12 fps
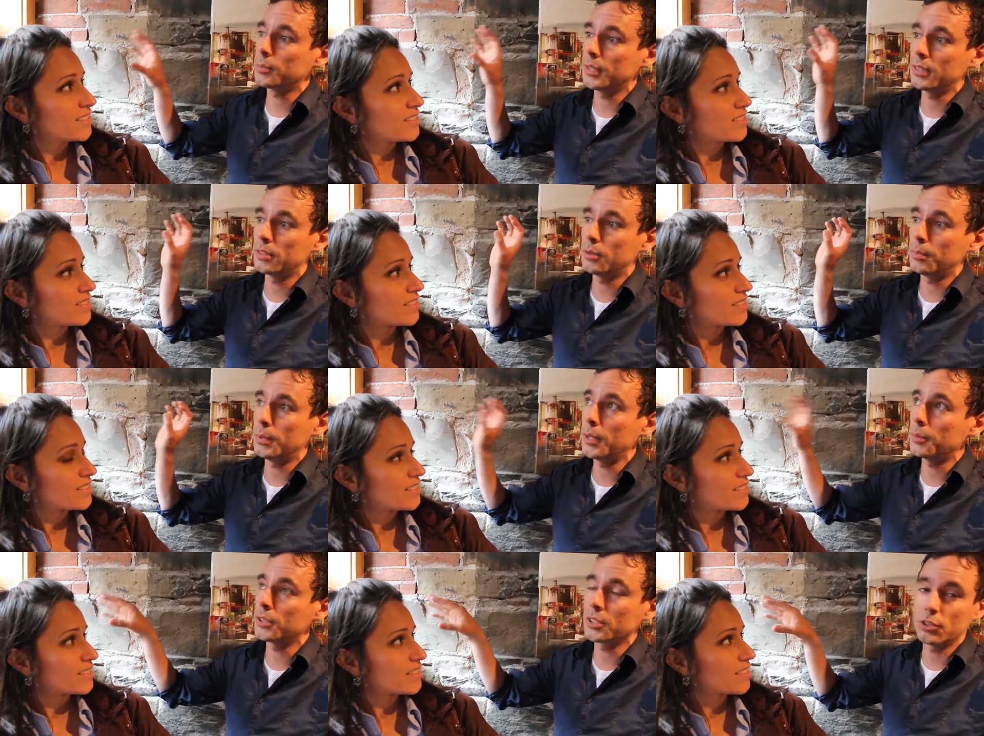Speaker 1: but to be
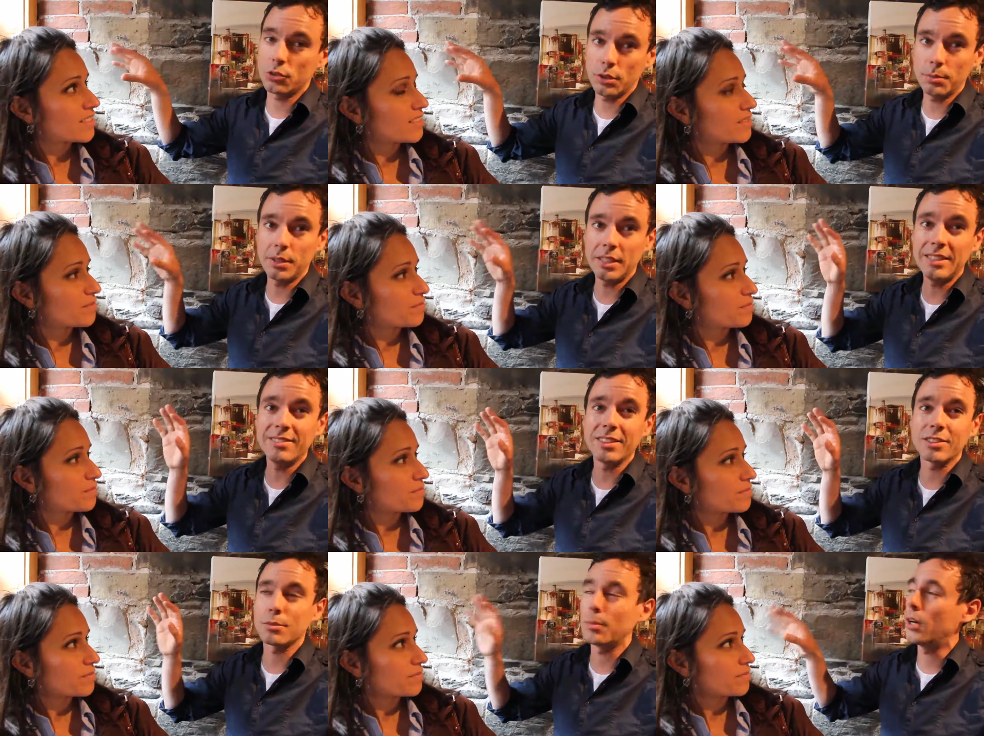able to contribute even a
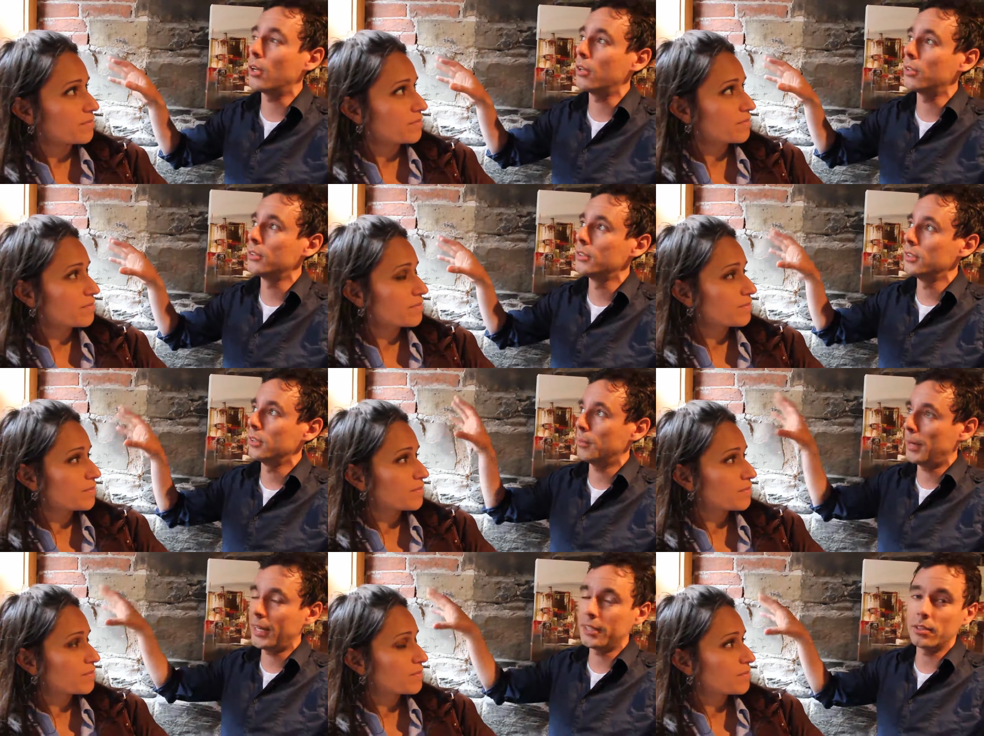small
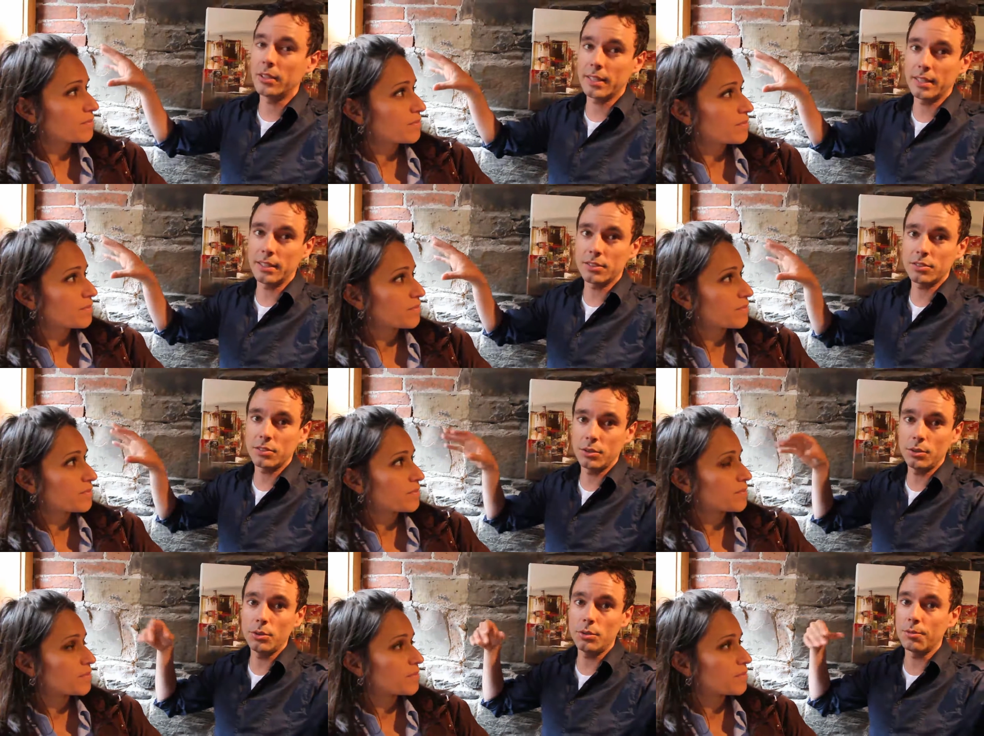patio like this
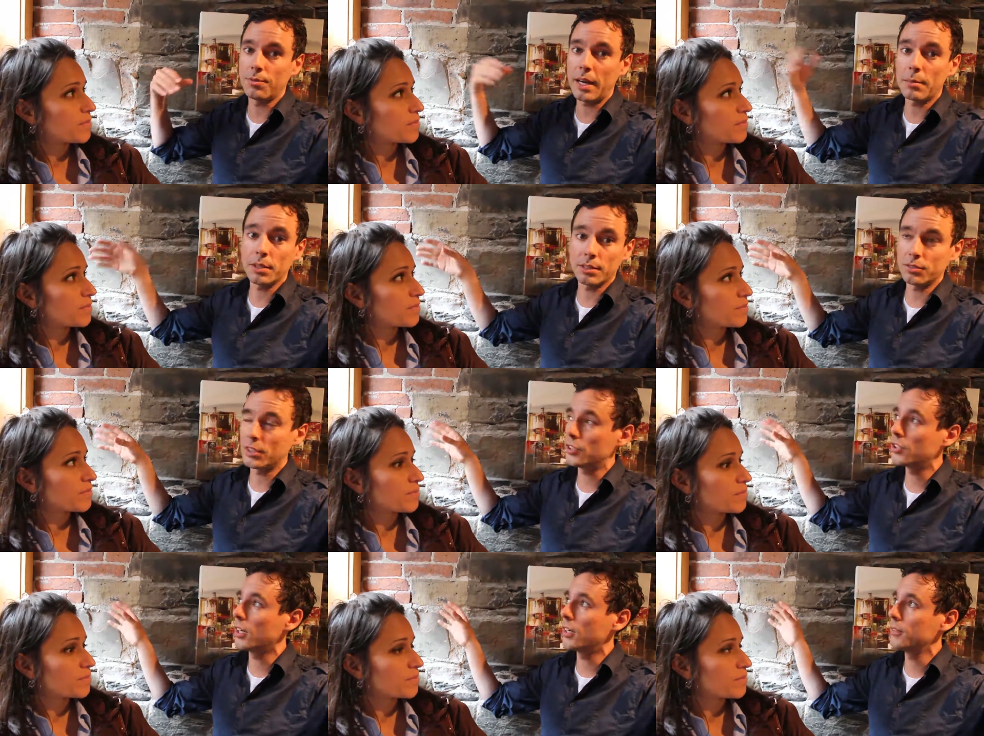to the fabric of Saint
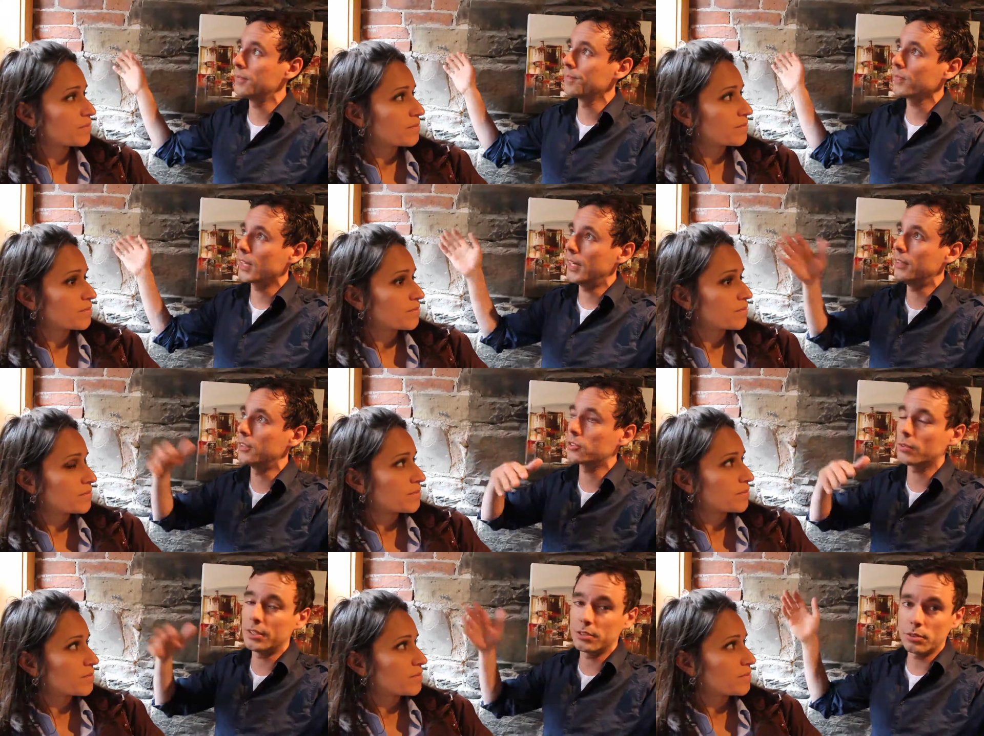John and this
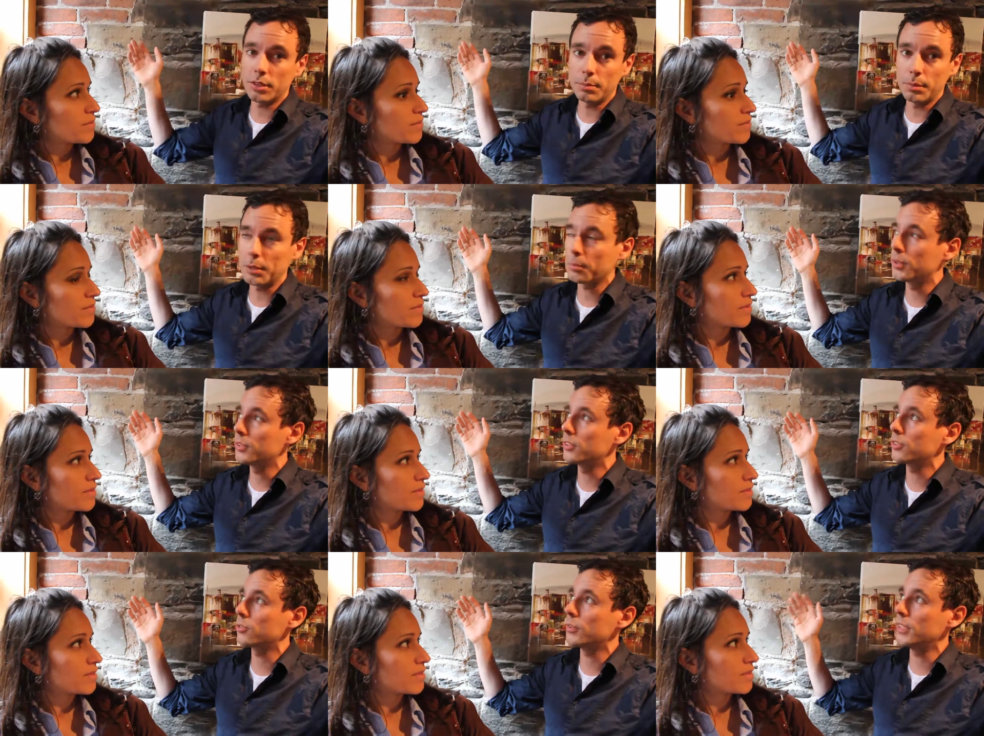great street being
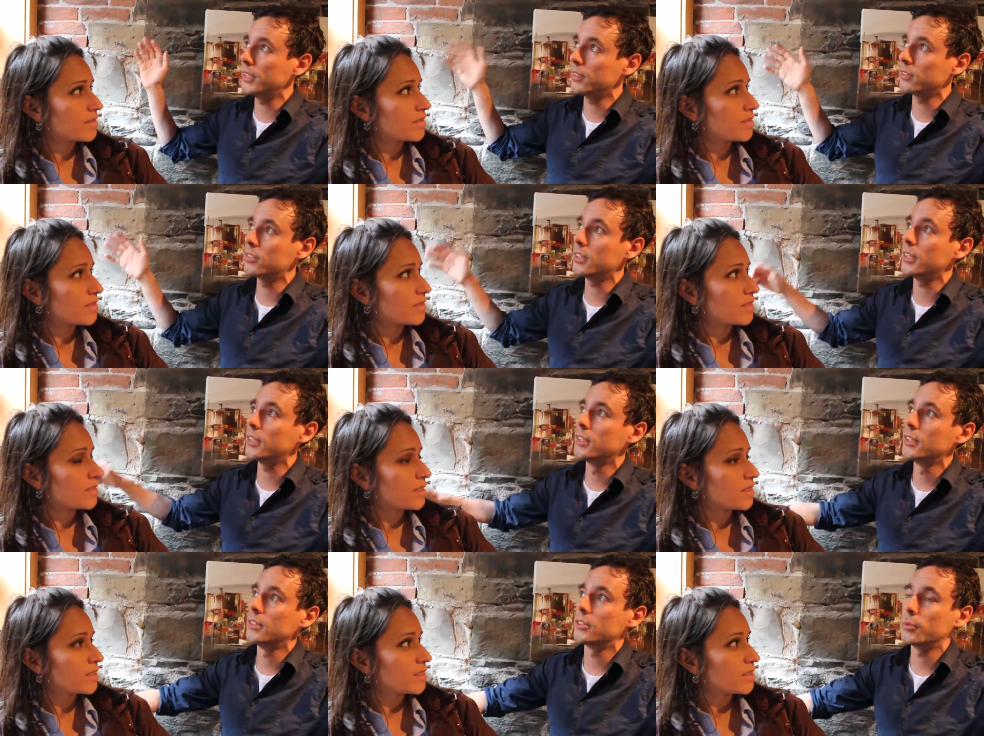Princess Street in the city.
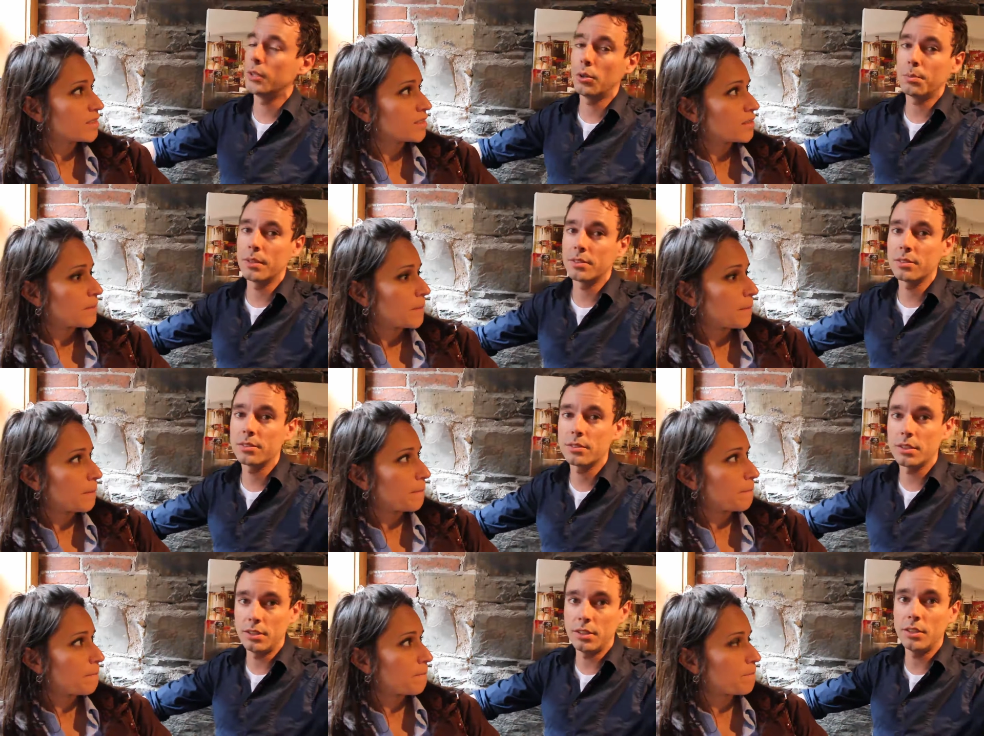So we hope this
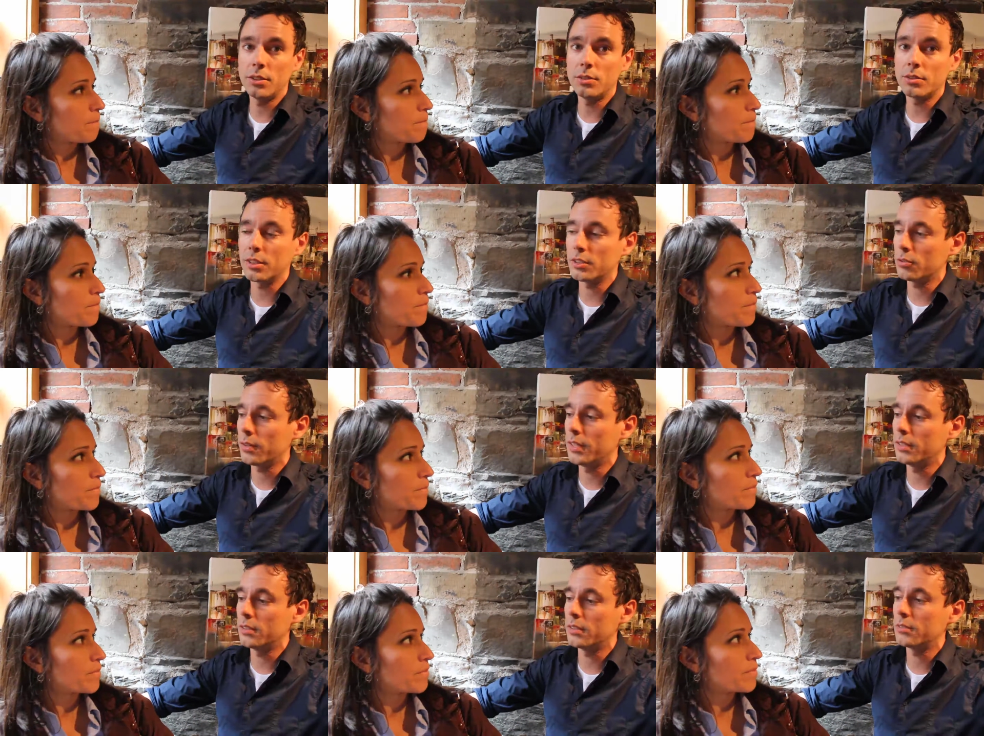continues a
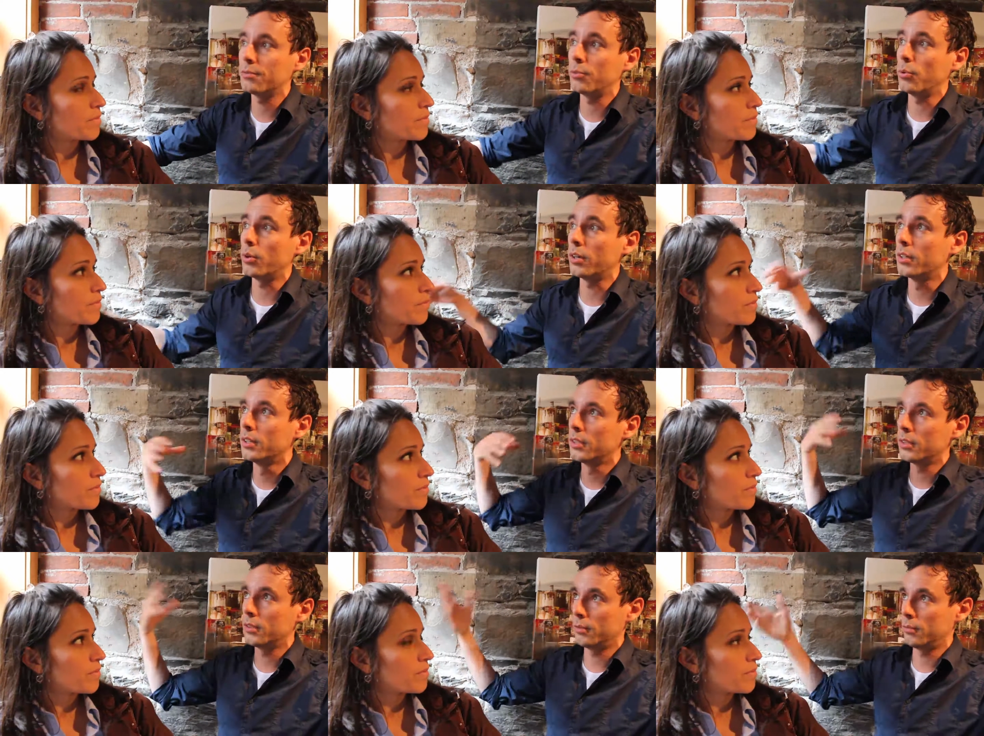trend for
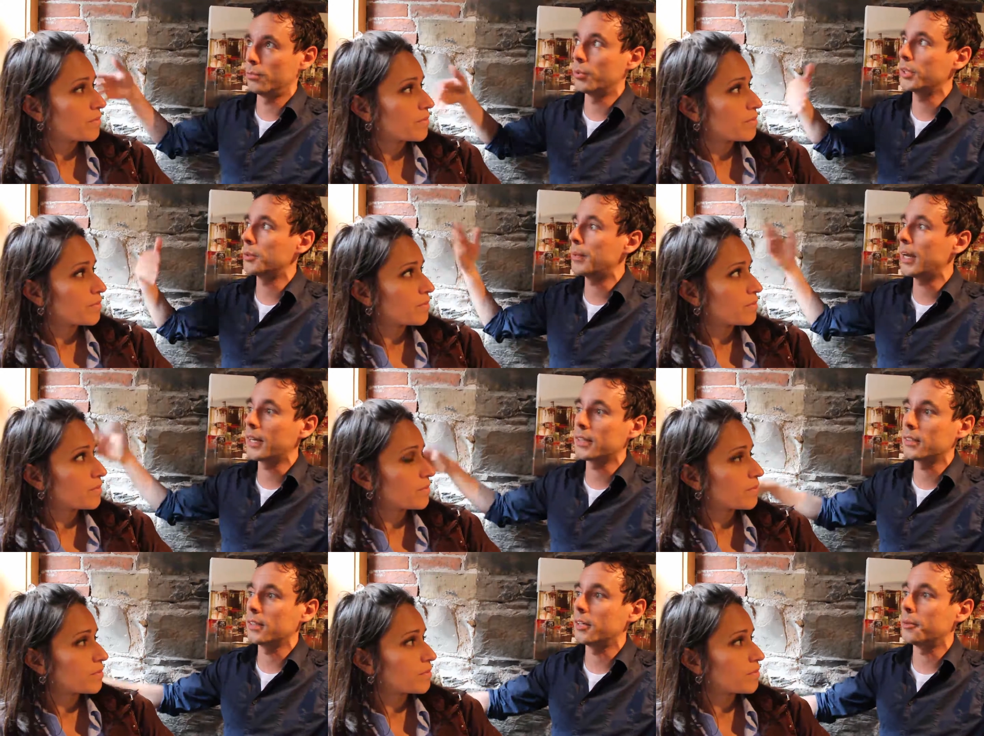bringing back
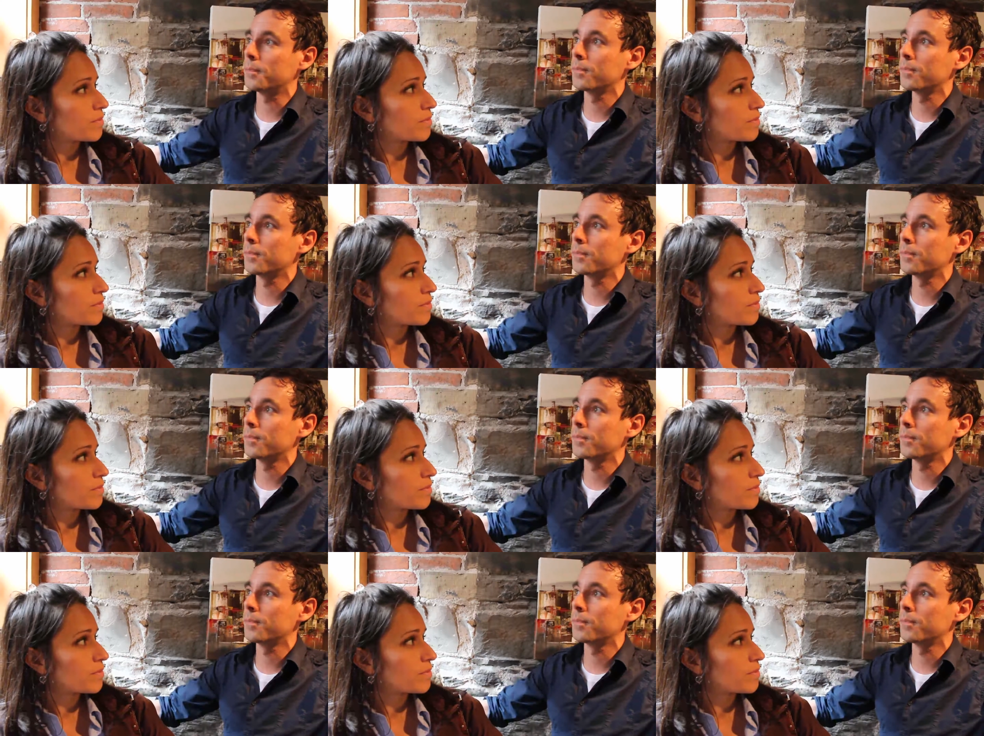uh,